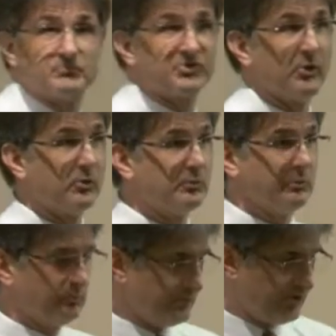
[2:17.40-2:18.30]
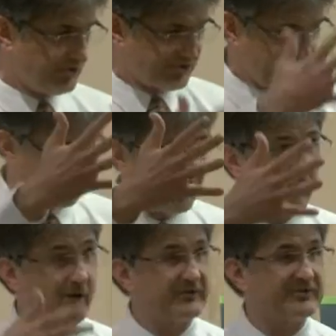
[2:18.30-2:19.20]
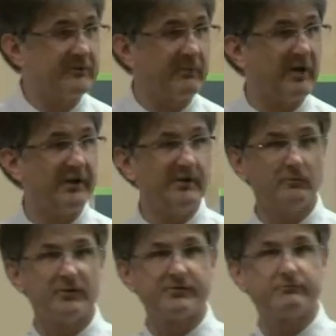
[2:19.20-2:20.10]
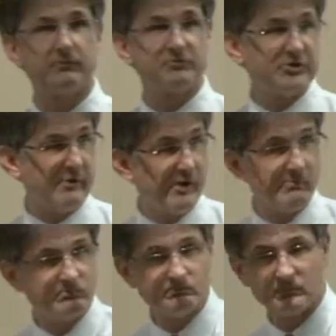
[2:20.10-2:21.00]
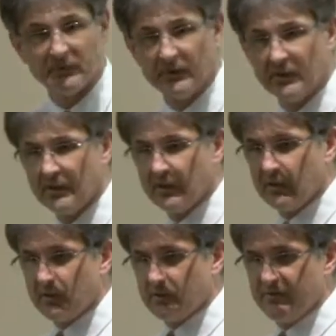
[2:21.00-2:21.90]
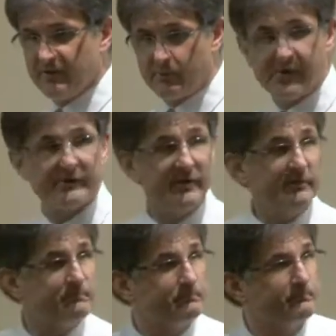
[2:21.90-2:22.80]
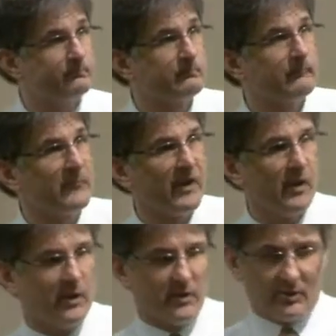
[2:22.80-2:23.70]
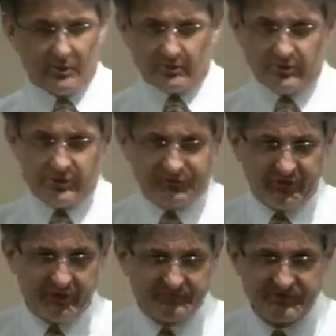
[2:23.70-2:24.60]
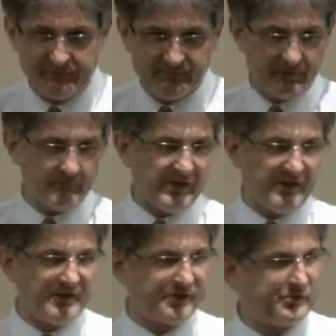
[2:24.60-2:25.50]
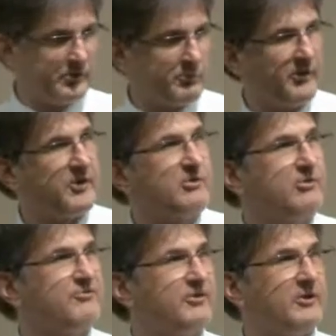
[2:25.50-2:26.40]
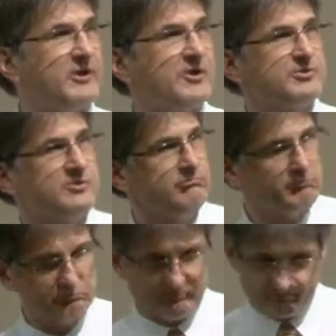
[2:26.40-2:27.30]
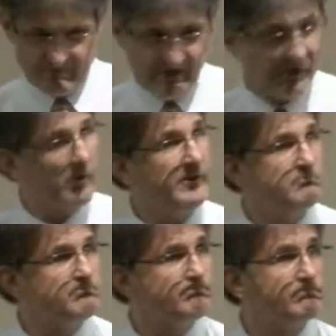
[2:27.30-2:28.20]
So you send an email to somebody with Gmail. They're reading it. You tell them something about like your political affiliation. They know it.